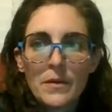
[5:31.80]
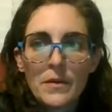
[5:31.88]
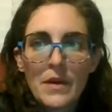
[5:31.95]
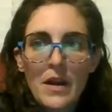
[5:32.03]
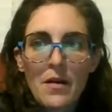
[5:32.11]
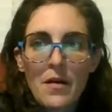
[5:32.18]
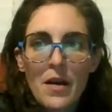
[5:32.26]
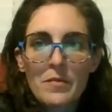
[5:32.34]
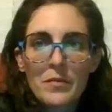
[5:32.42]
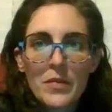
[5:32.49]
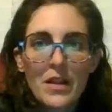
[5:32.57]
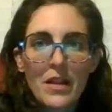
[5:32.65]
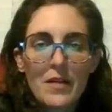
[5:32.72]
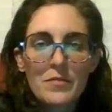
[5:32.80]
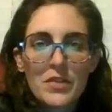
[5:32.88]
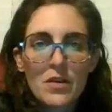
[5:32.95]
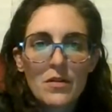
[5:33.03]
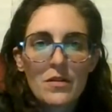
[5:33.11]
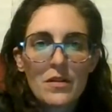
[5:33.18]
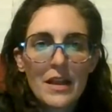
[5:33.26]
Now, I'm
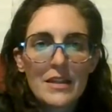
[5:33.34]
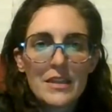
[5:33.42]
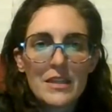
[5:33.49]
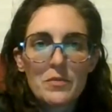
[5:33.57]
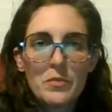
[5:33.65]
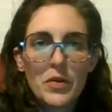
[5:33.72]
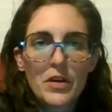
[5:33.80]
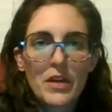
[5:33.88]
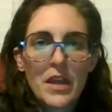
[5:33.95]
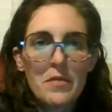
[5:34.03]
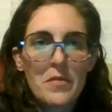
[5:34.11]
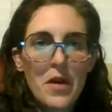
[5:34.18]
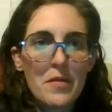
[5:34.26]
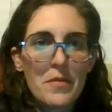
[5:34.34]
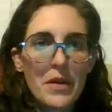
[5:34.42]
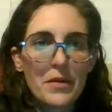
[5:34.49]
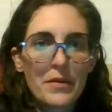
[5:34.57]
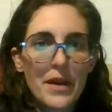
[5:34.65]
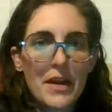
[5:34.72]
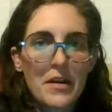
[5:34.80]
so glad this book came on my
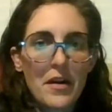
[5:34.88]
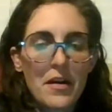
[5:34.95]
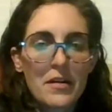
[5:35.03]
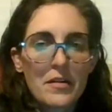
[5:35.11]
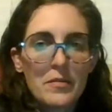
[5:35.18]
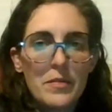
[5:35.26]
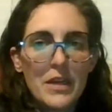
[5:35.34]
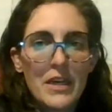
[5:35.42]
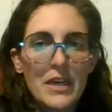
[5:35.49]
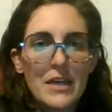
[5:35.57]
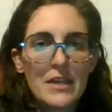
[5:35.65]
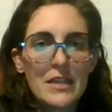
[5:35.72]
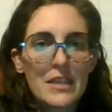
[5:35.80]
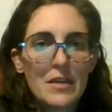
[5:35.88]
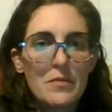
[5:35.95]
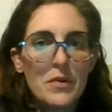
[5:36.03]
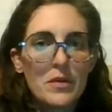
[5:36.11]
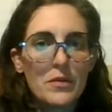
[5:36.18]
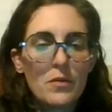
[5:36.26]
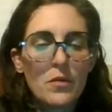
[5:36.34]
radar, because I've
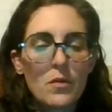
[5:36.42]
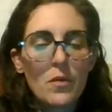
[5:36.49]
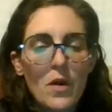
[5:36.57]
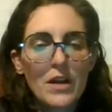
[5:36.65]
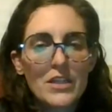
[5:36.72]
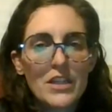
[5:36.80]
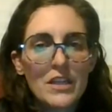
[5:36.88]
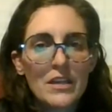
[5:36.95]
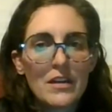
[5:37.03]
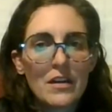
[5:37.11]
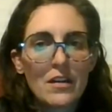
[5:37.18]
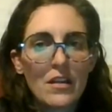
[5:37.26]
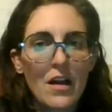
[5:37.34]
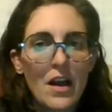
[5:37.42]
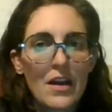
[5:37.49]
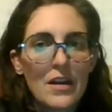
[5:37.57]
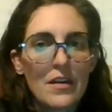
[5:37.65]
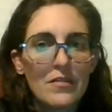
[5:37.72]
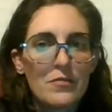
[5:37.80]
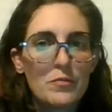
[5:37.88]
been watching a lot
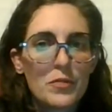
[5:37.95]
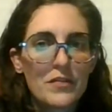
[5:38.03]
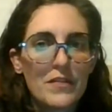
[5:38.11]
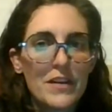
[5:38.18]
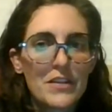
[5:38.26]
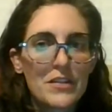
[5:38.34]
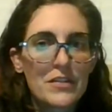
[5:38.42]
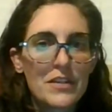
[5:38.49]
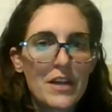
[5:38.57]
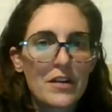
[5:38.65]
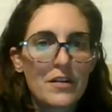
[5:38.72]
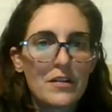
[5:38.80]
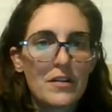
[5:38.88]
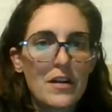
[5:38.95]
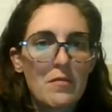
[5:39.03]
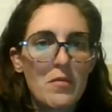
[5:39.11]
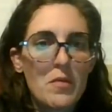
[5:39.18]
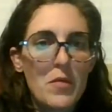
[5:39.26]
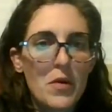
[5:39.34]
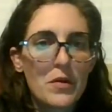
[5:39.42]
of Professor Daryl
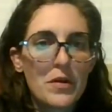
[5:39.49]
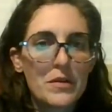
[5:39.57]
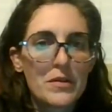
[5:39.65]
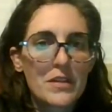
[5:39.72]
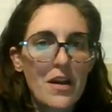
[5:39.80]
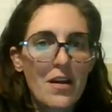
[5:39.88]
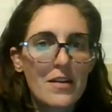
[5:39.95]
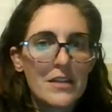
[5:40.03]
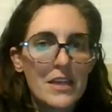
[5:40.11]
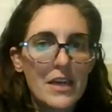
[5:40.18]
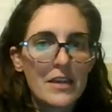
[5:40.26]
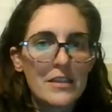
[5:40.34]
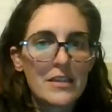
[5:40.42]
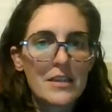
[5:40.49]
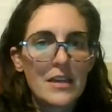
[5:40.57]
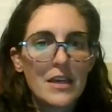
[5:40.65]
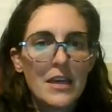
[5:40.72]
Hamamoto's content,